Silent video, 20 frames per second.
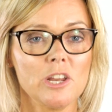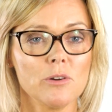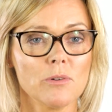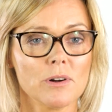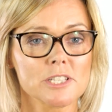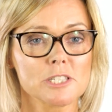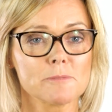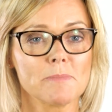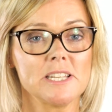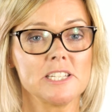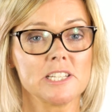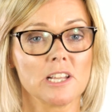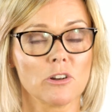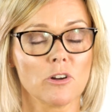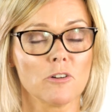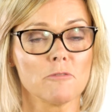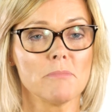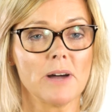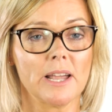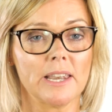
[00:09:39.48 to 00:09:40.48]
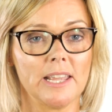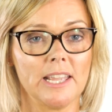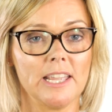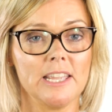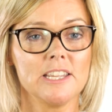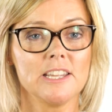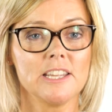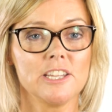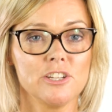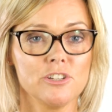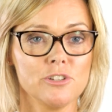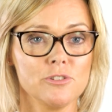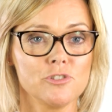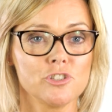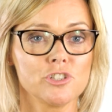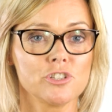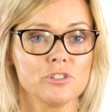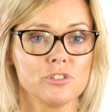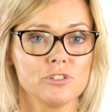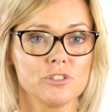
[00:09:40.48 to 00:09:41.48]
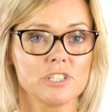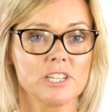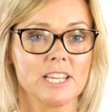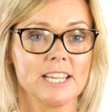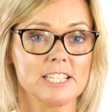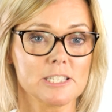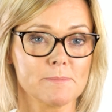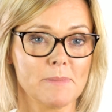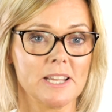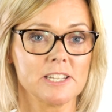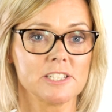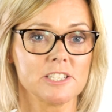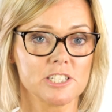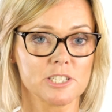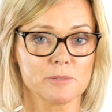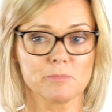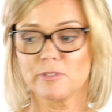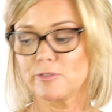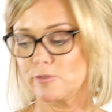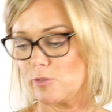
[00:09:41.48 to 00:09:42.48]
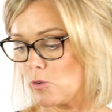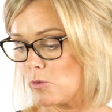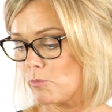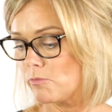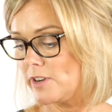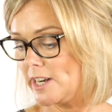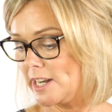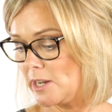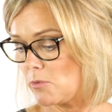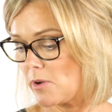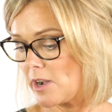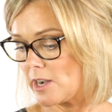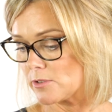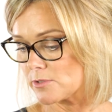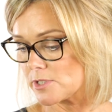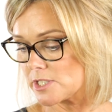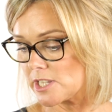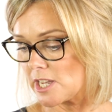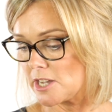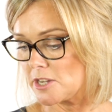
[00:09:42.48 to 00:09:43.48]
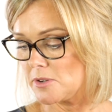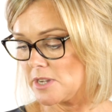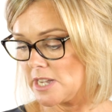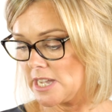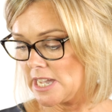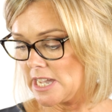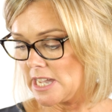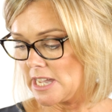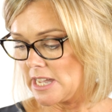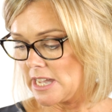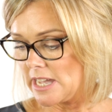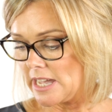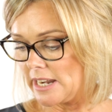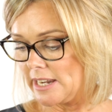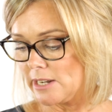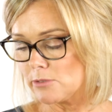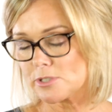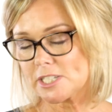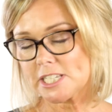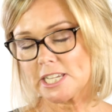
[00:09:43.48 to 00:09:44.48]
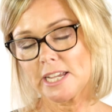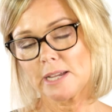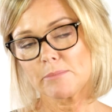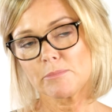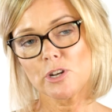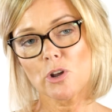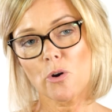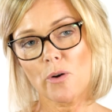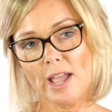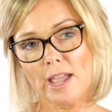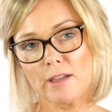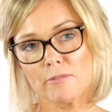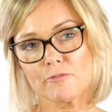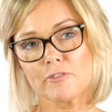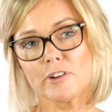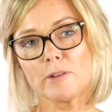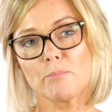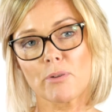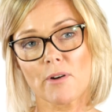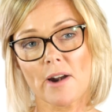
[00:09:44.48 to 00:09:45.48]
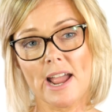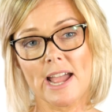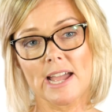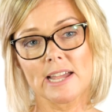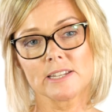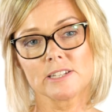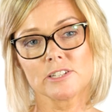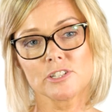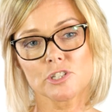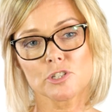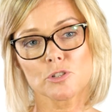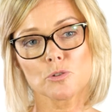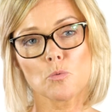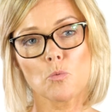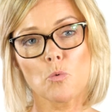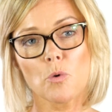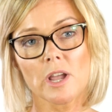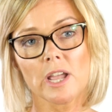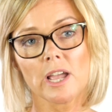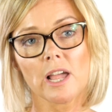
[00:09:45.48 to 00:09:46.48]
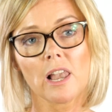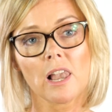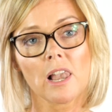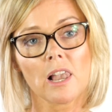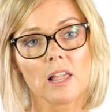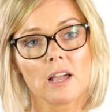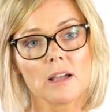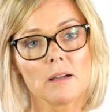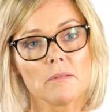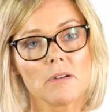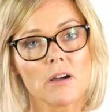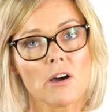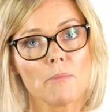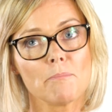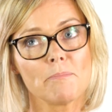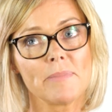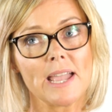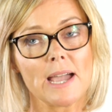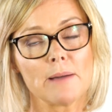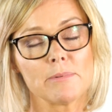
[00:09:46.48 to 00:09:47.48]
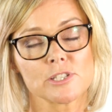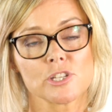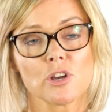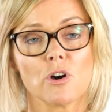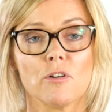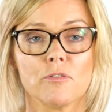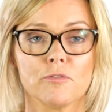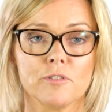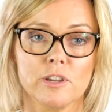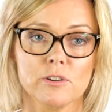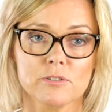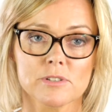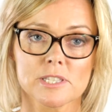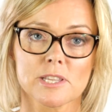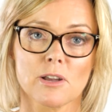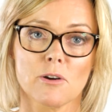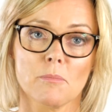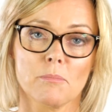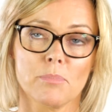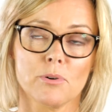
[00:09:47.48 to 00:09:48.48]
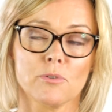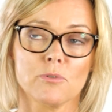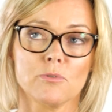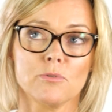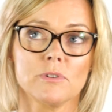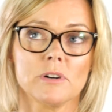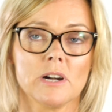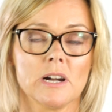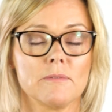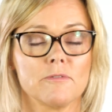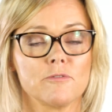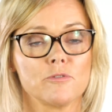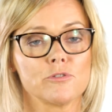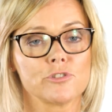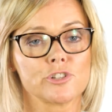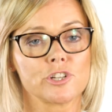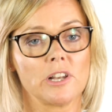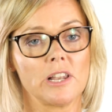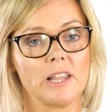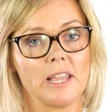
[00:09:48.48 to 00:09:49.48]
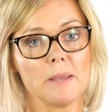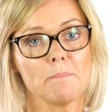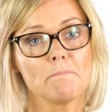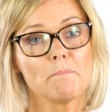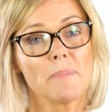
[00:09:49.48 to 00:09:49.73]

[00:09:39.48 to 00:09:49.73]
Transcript: you are spending a lot of money, you should expect it to perform really well. So, little tip, not every brand will be able to offer you a sample, unfortunately,